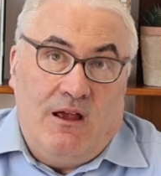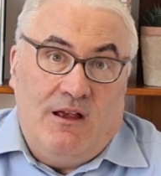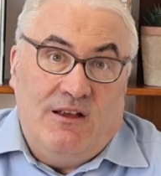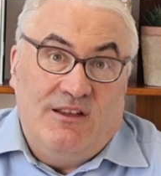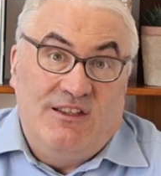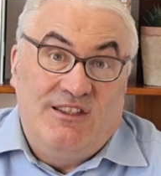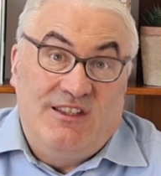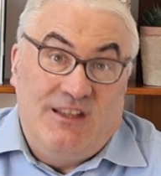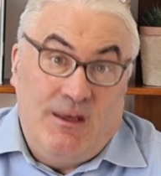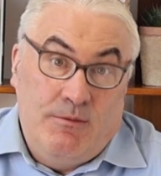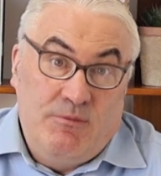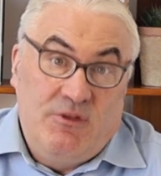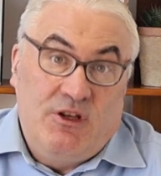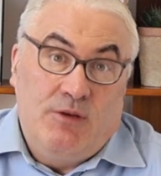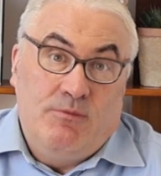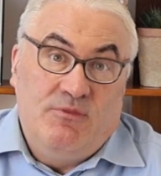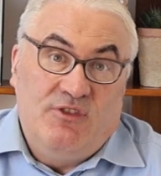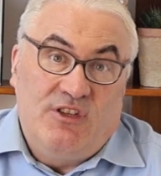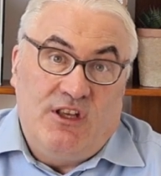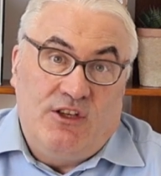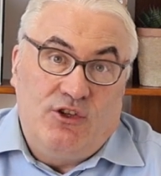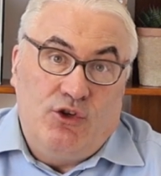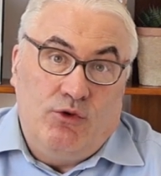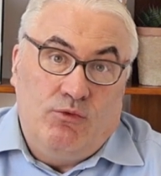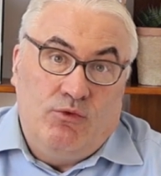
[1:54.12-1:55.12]
symptoms
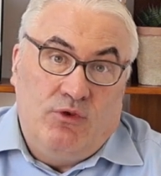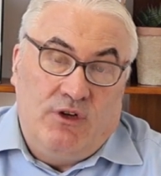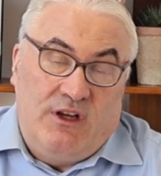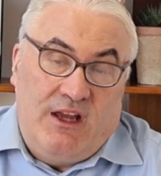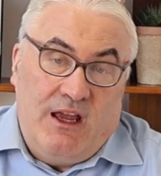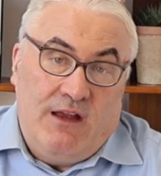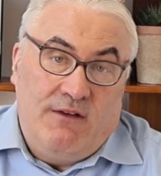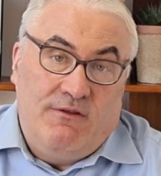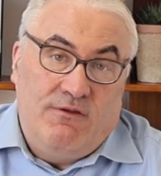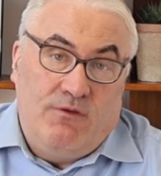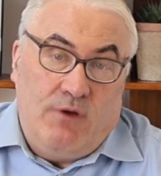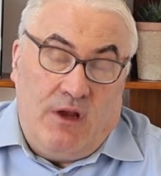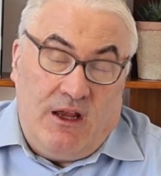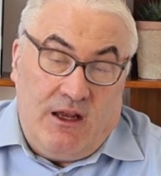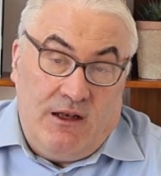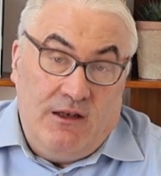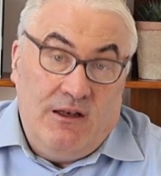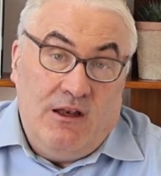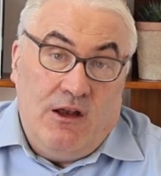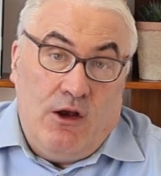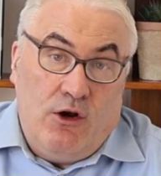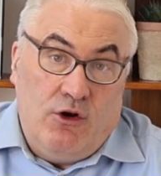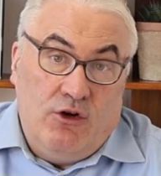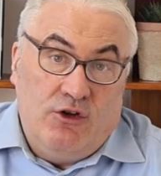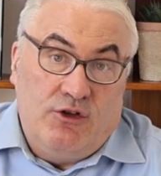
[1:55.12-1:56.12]
that you would get in
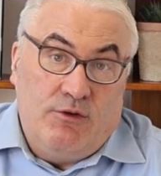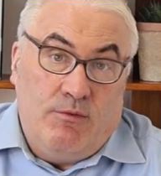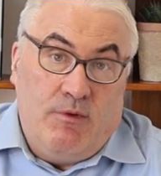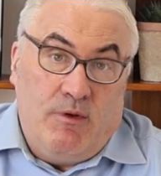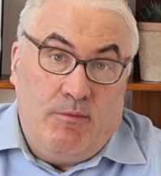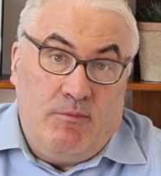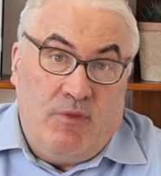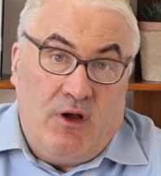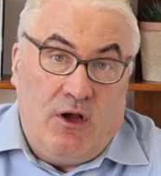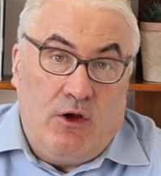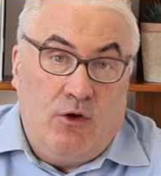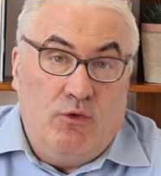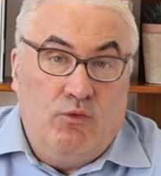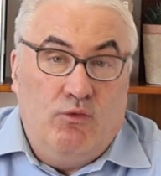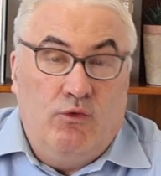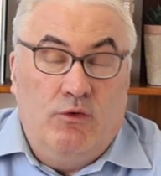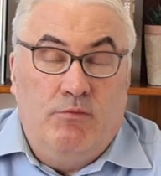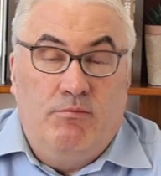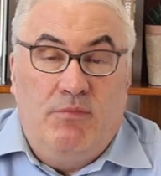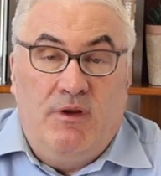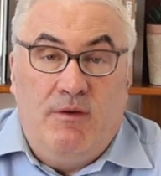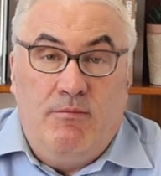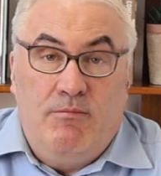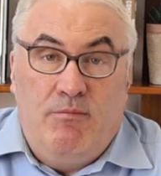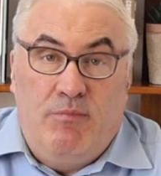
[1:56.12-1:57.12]
irritable bowel
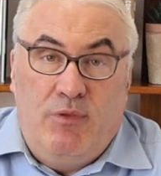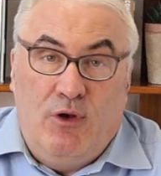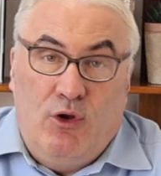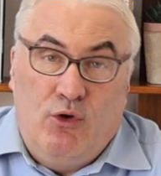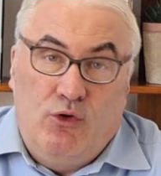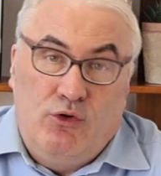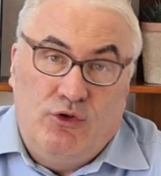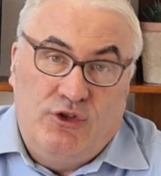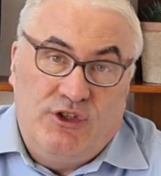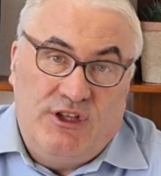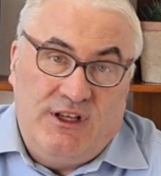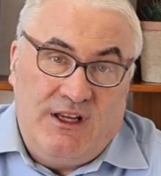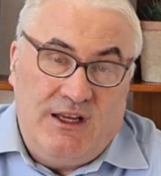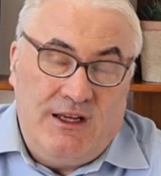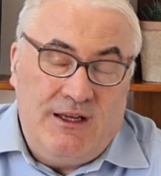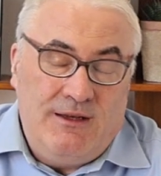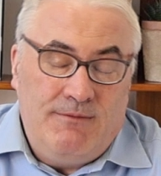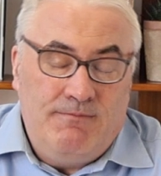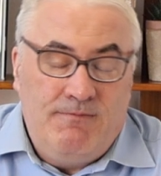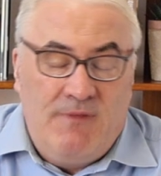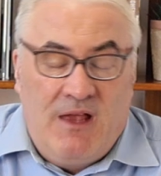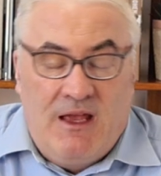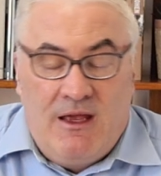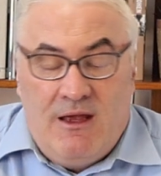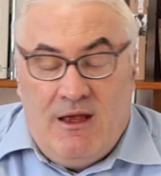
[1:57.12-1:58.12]
would be
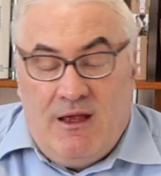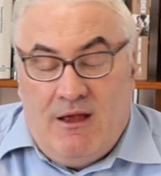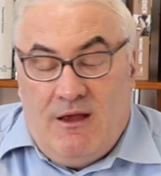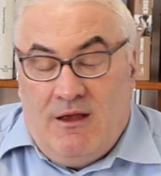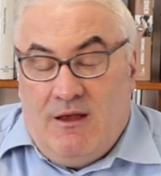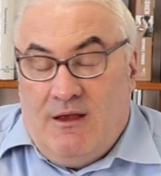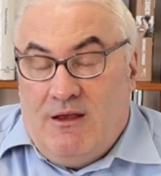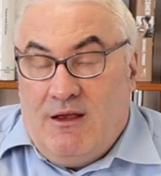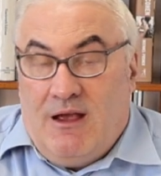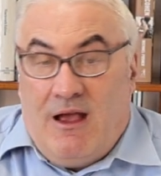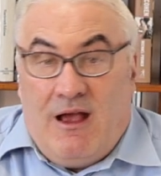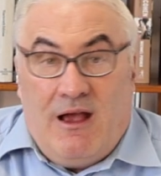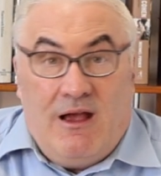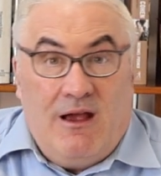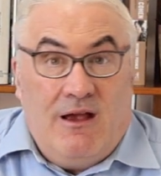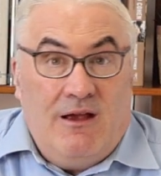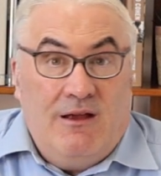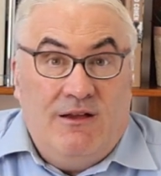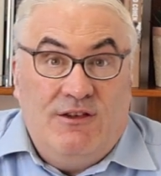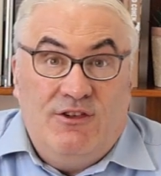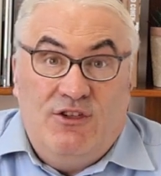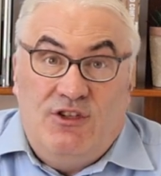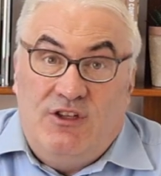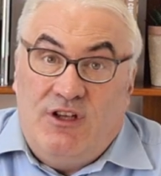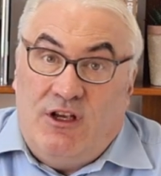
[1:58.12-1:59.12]
bloating,
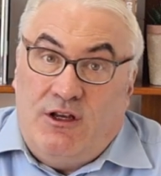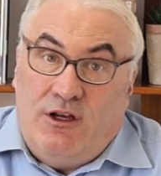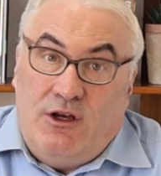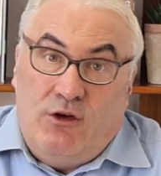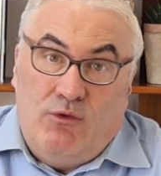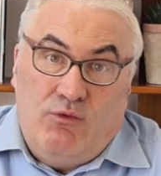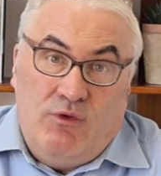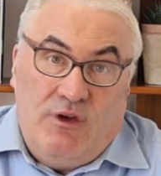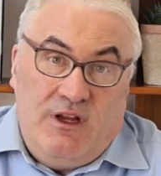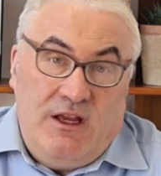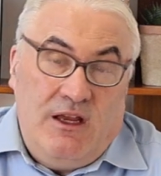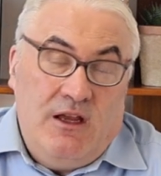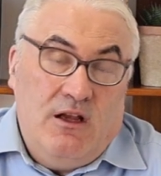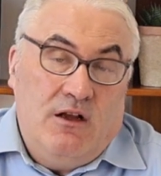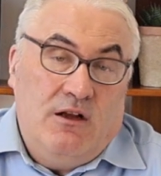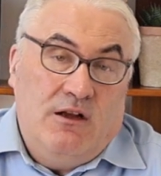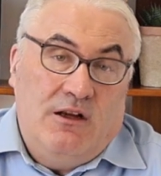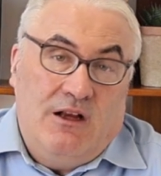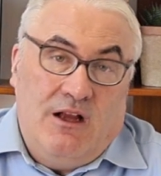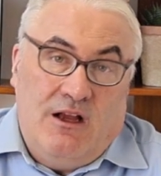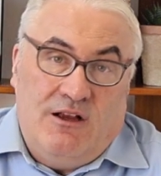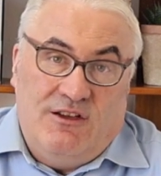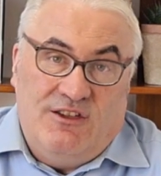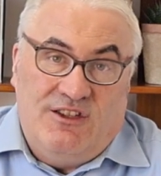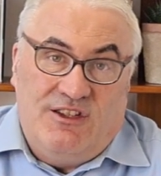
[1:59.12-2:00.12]
diarrhea,
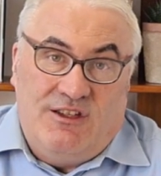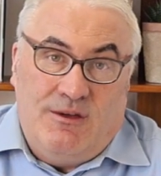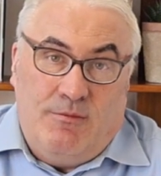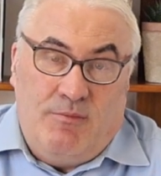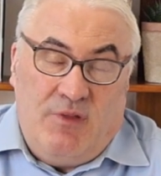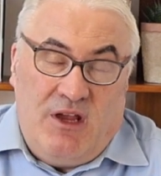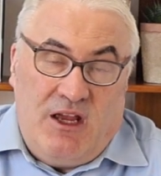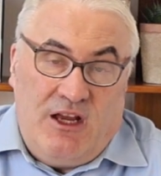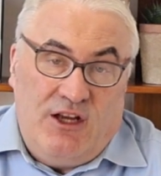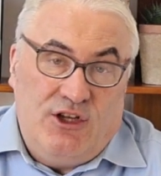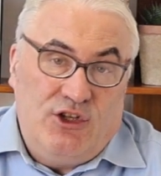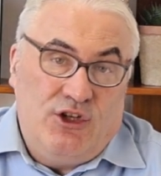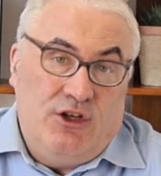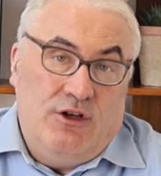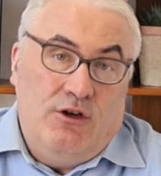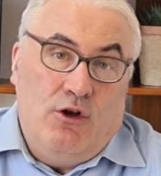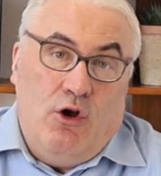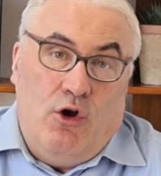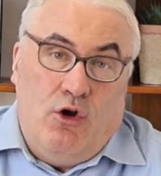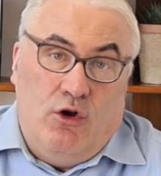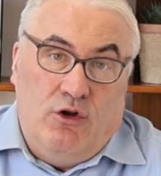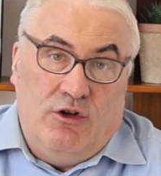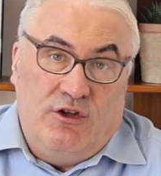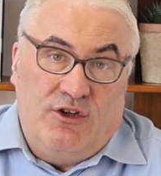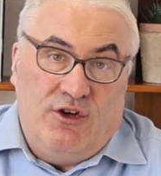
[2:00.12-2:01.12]
constipation,
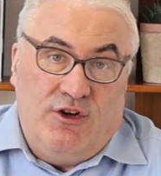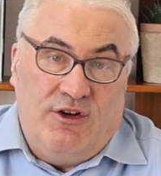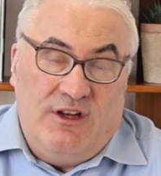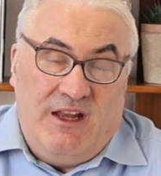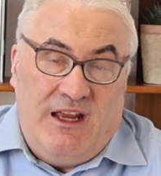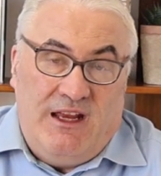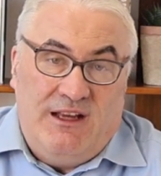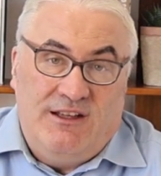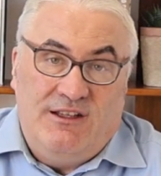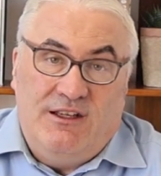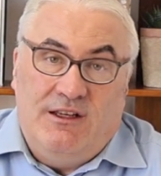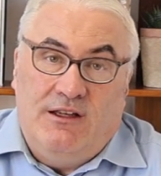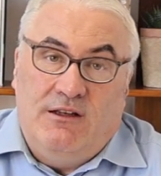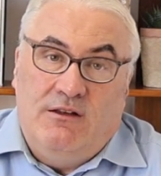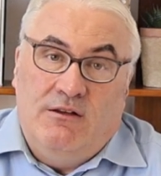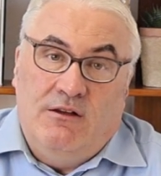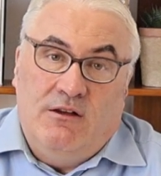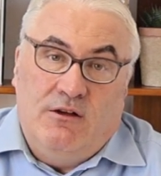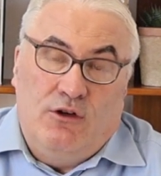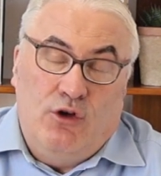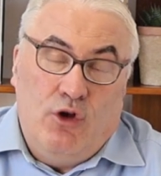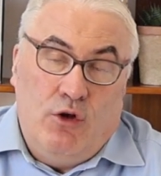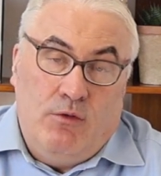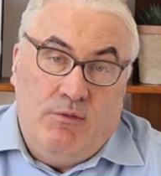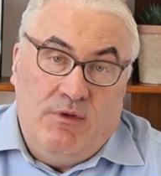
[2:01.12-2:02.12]
alternating,
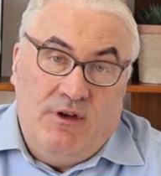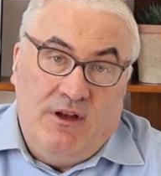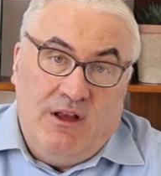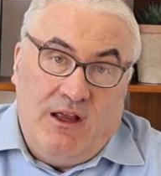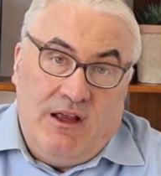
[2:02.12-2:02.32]
coming